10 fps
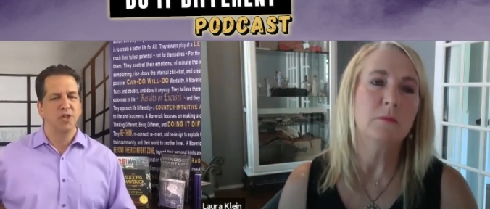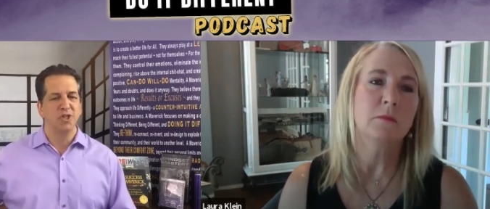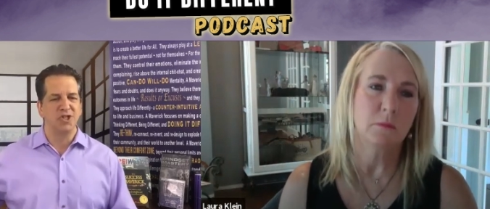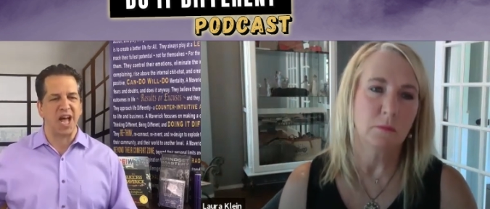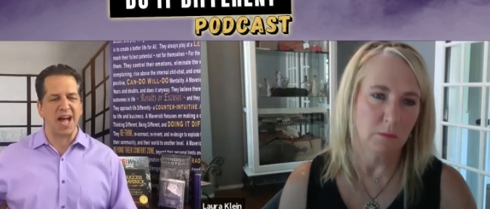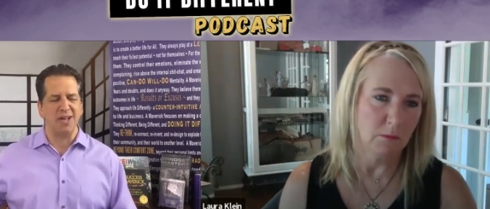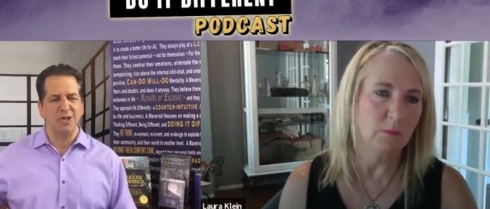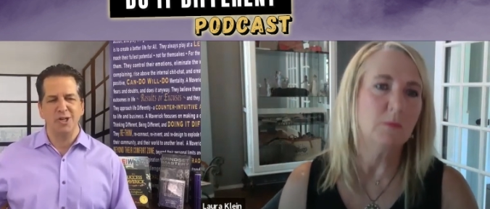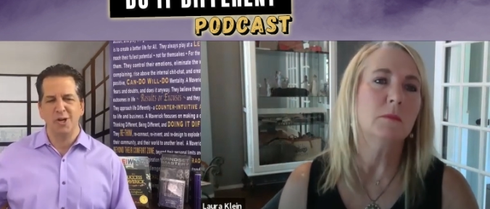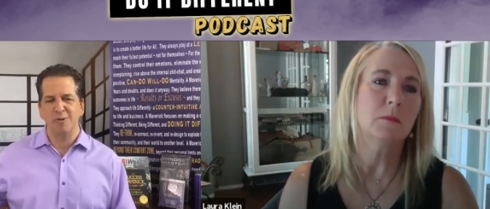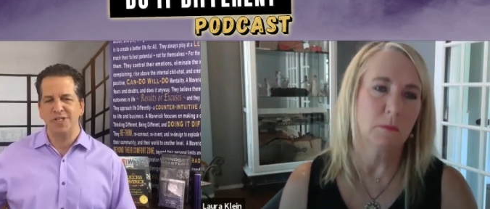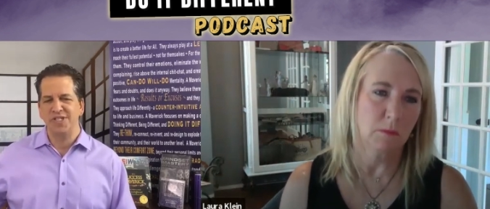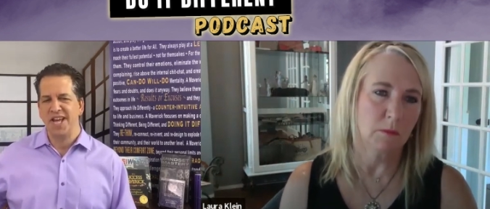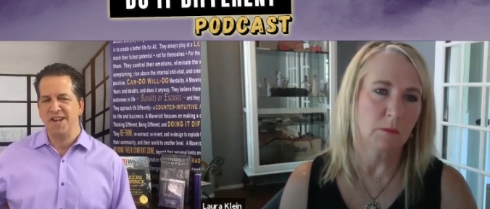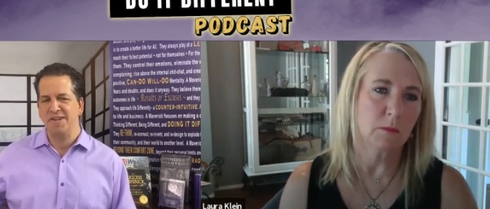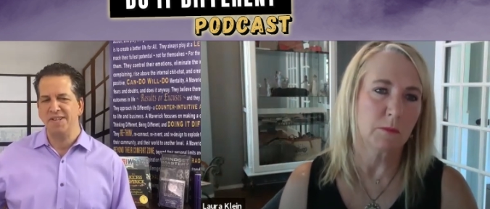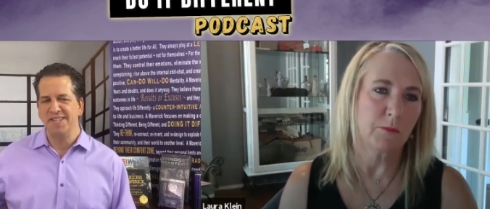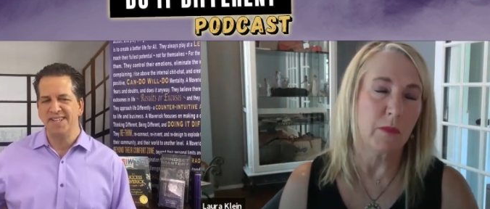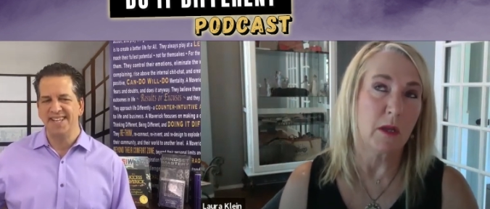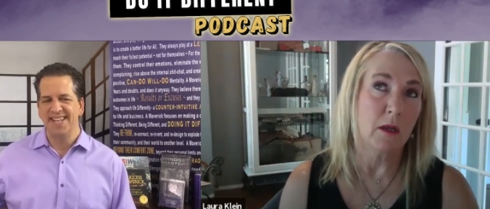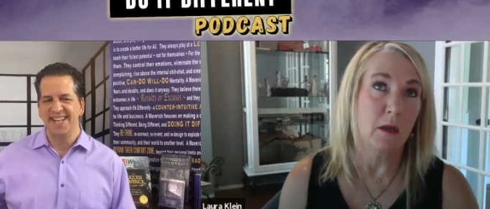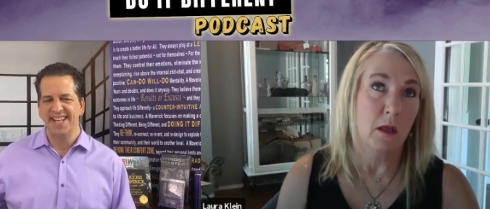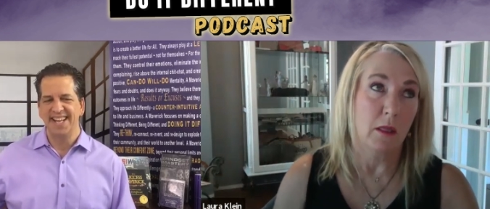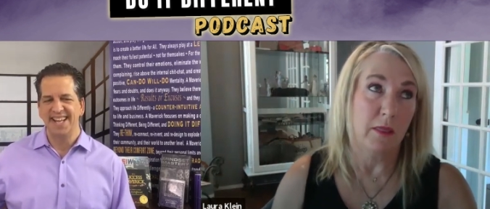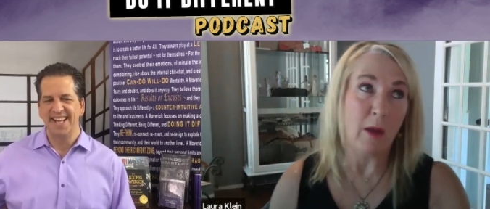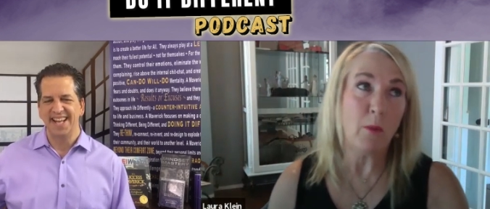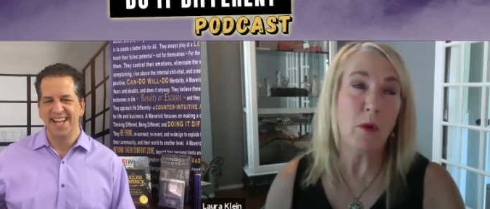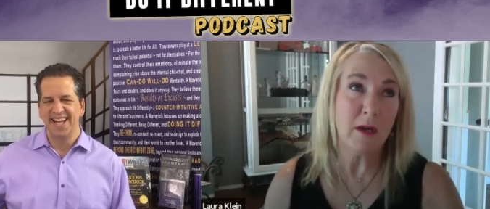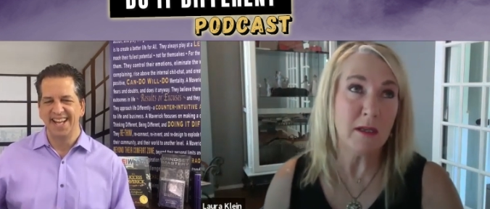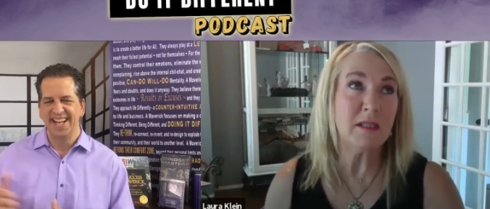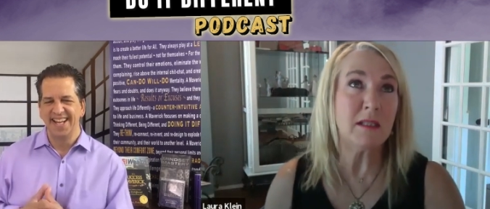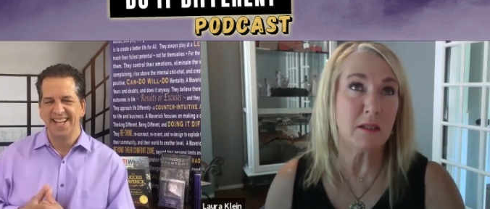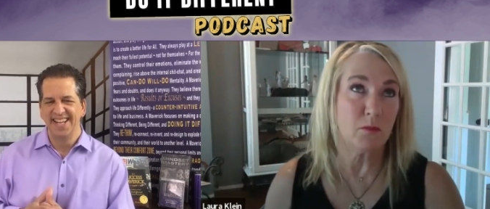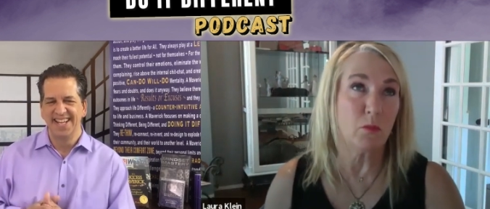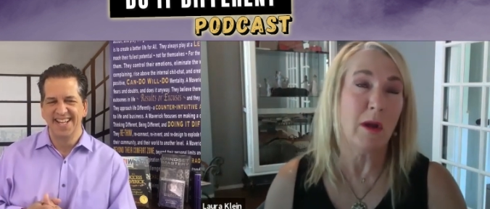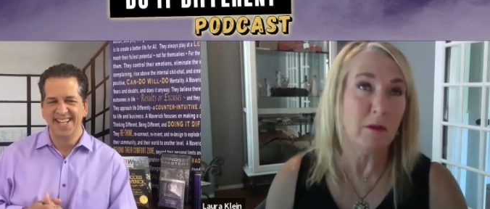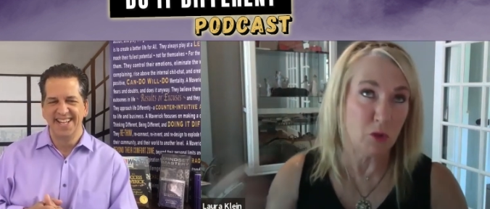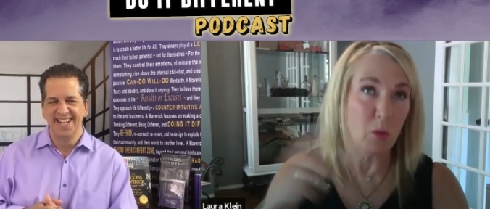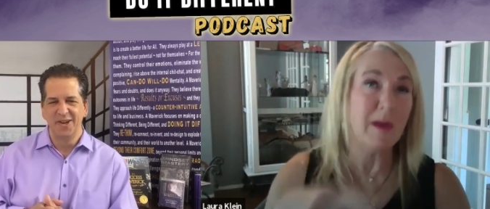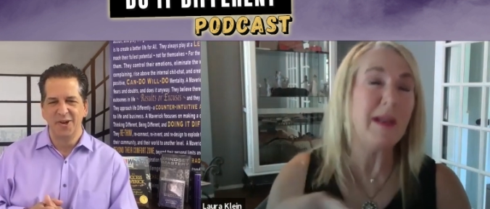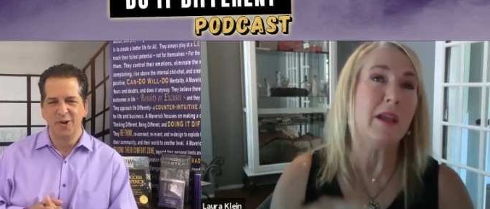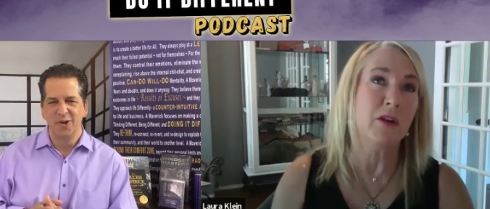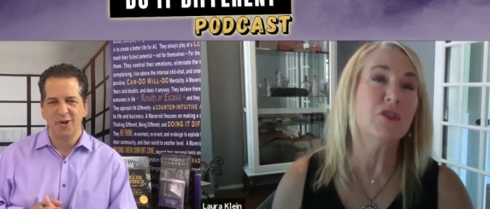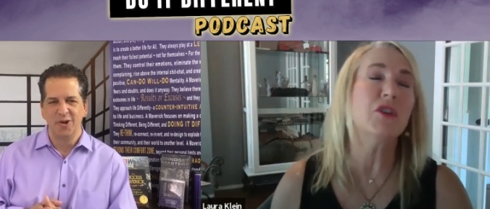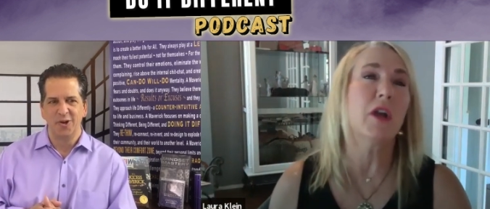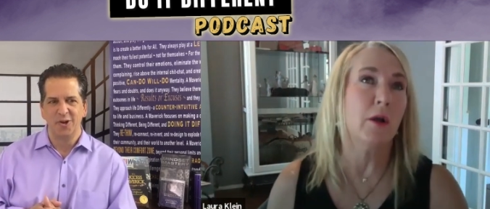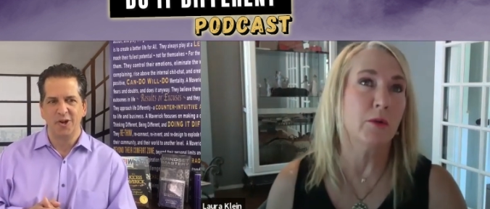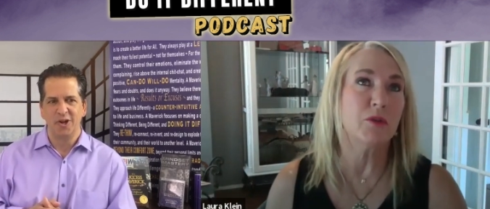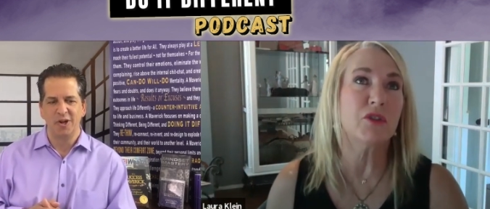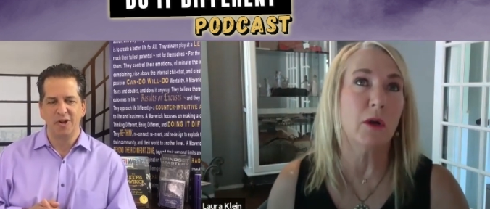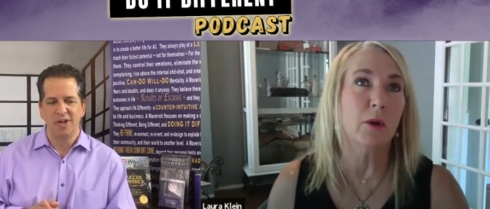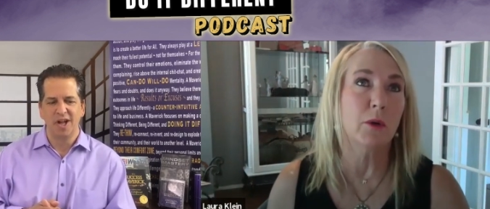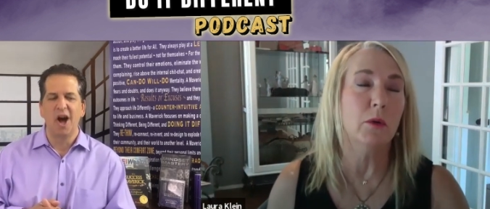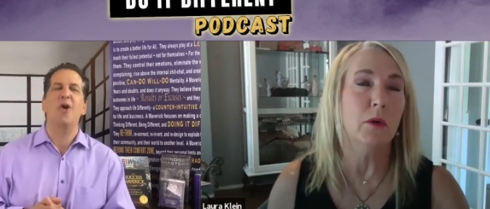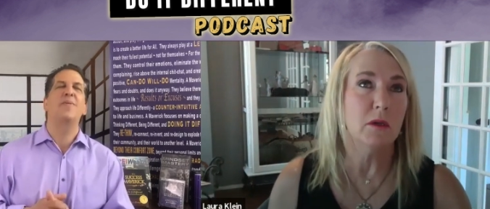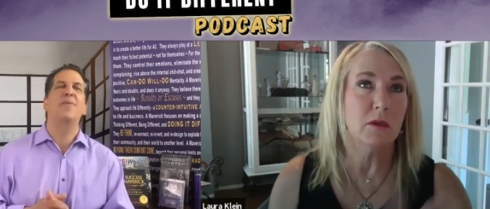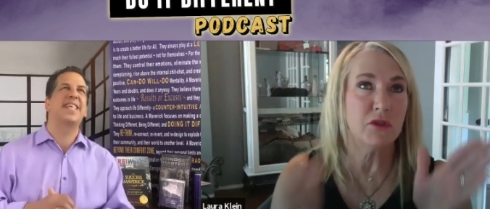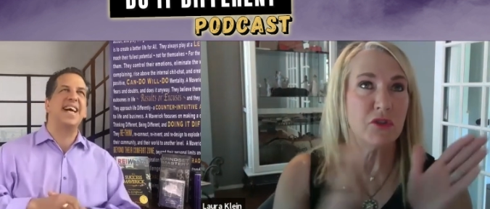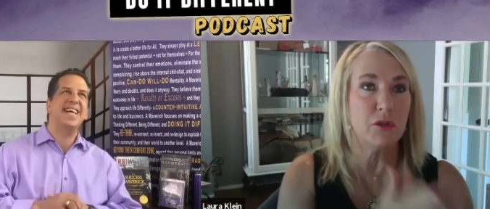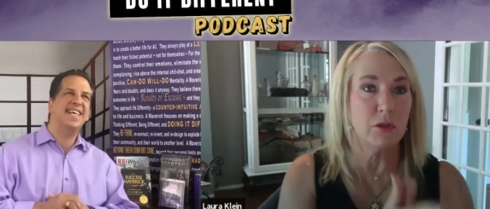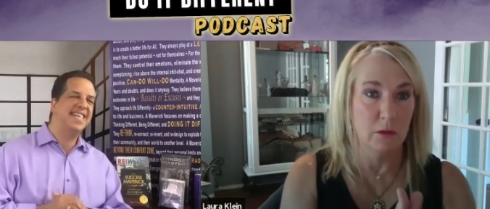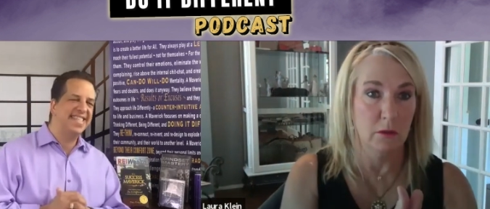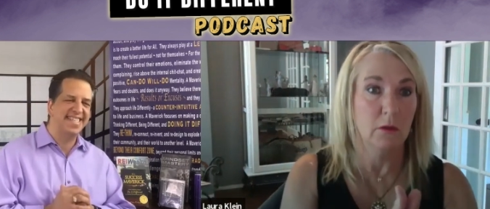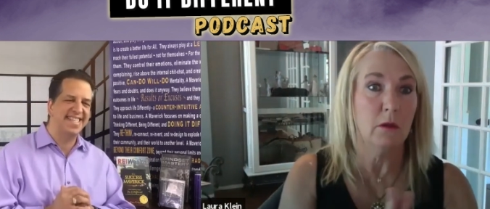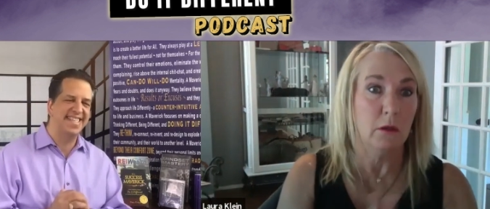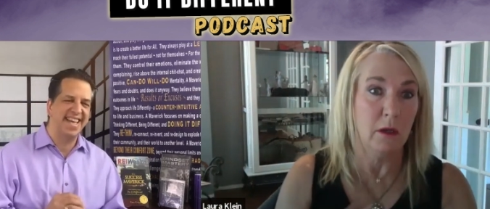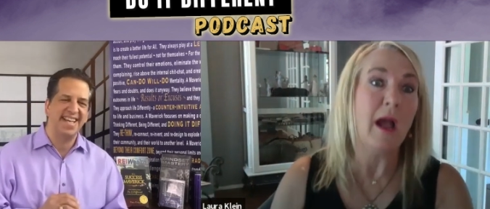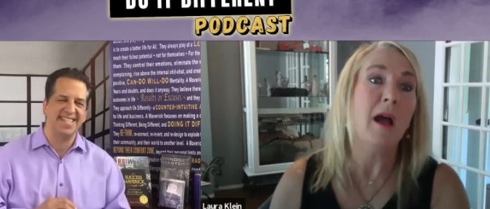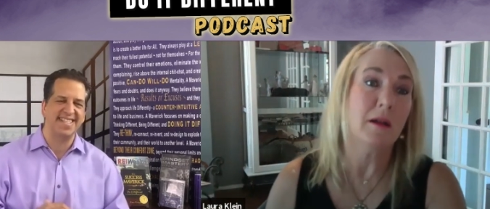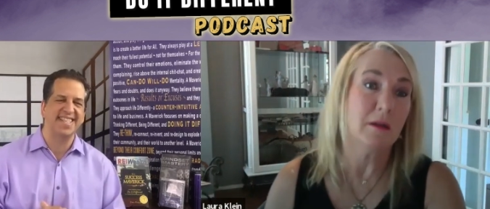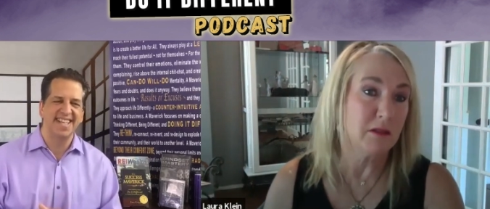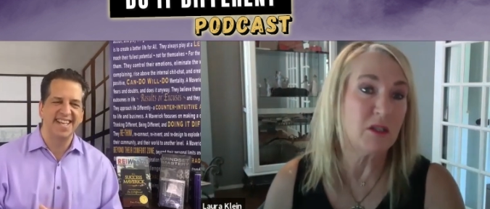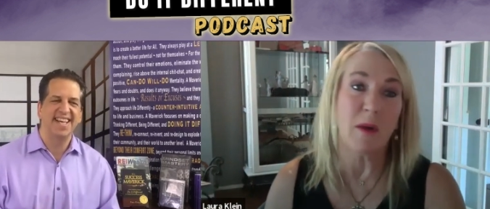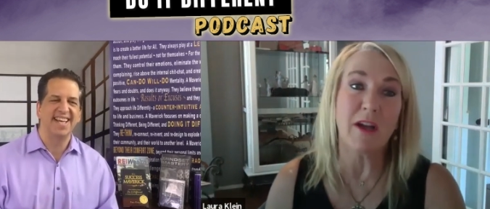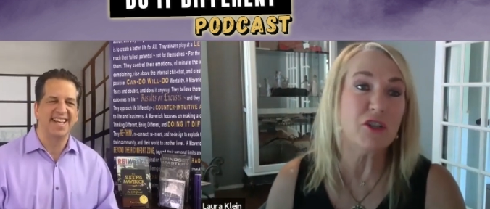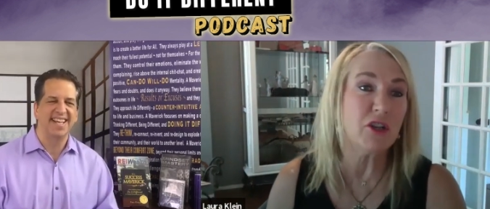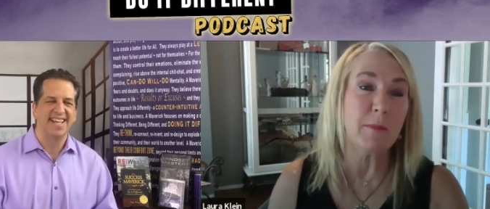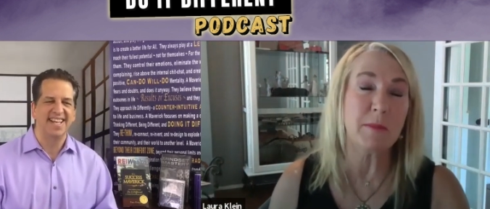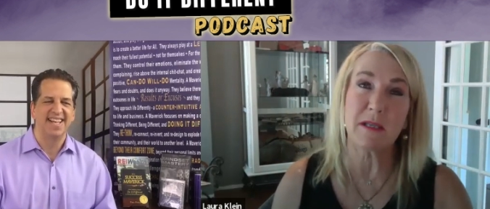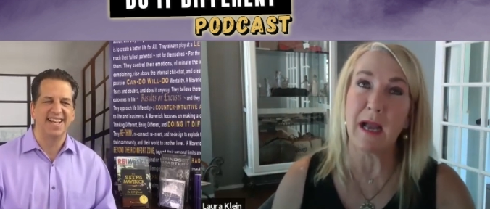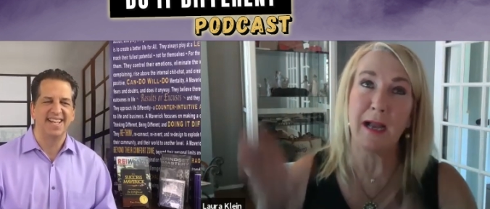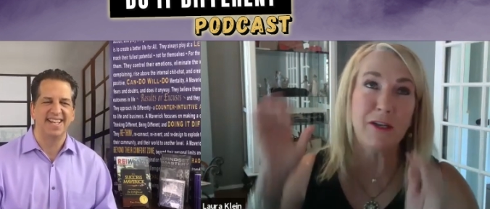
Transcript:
Speaker 1: so how long ago was that?
Speaker 2: That was well, 28 years ago. So. Oh my gosh. Yeah. yeah. So I jumped. I